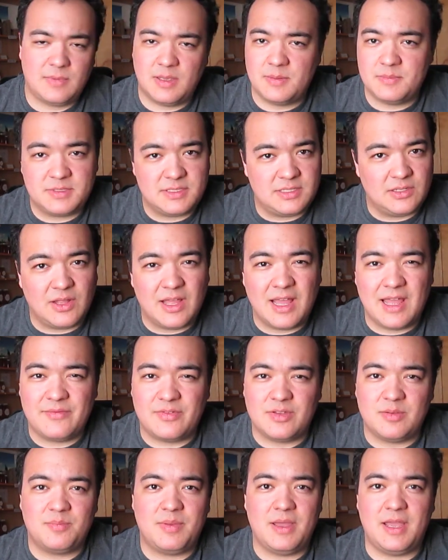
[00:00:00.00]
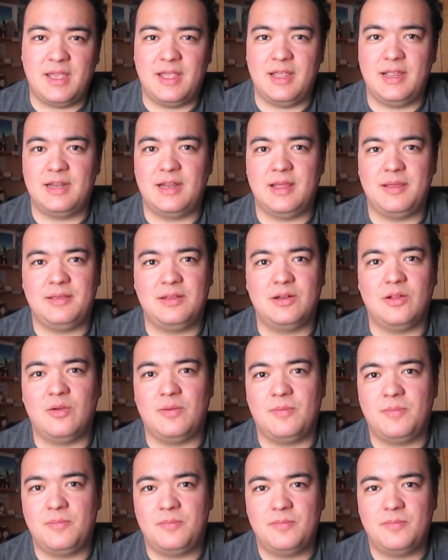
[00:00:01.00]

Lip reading: I'm still having pain. You know,